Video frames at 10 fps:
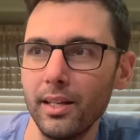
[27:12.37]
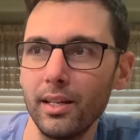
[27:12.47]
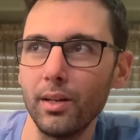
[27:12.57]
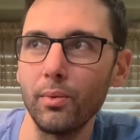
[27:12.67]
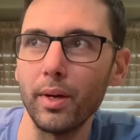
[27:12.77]

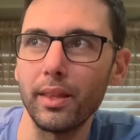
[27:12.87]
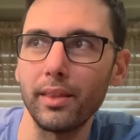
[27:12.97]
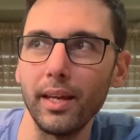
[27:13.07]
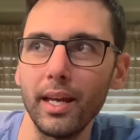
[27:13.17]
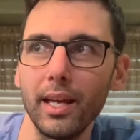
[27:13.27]
With
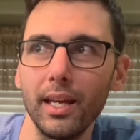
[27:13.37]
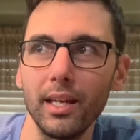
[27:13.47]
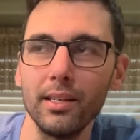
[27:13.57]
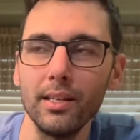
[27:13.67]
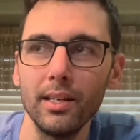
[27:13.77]
a
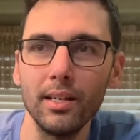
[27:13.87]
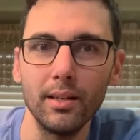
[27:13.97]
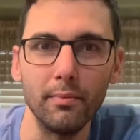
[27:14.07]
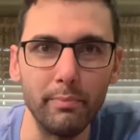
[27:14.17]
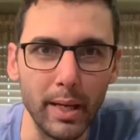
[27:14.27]

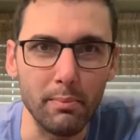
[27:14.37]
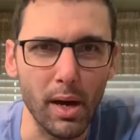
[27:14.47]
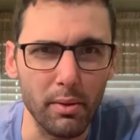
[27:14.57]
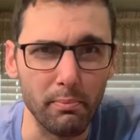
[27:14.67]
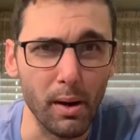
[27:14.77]
big
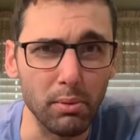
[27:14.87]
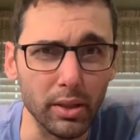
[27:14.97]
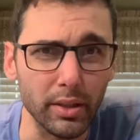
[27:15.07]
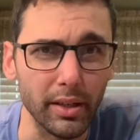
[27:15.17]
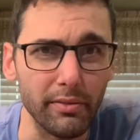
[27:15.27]
mouth
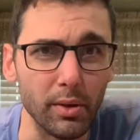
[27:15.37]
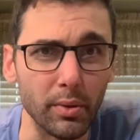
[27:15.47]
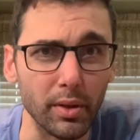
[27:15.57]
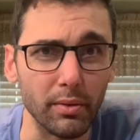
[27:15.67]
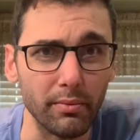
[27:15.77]
bubbler, if you were
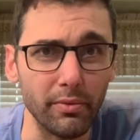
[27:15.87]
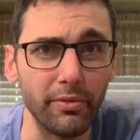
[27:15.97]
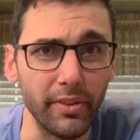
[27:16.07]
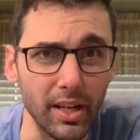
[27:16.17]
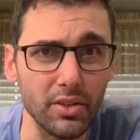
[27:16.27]
to
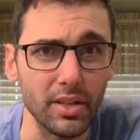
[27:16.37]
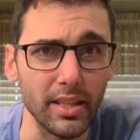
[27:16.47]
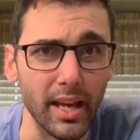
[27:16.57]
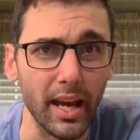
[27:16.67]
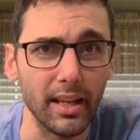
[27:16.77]
finish in
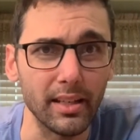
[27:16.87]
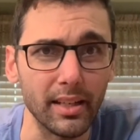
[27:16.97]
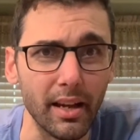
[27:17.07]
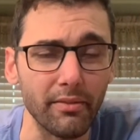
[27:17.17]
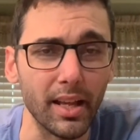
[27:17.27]
that and
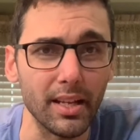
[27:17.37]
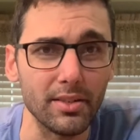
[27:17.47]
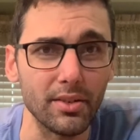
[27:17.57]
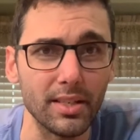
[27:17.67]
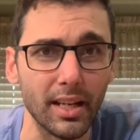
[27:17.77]
have that as your
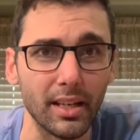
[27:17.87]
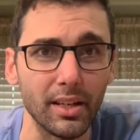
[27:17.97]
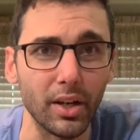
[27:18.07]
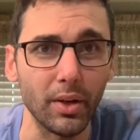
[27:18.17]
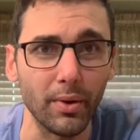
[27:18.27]

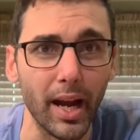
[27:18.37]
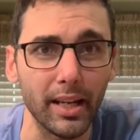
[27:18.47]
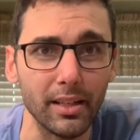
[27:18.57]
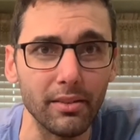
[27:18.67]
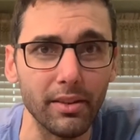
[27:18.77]
secondary racking
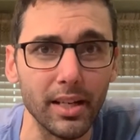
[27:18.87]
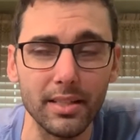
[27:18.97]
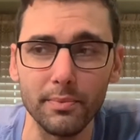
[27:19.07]
device,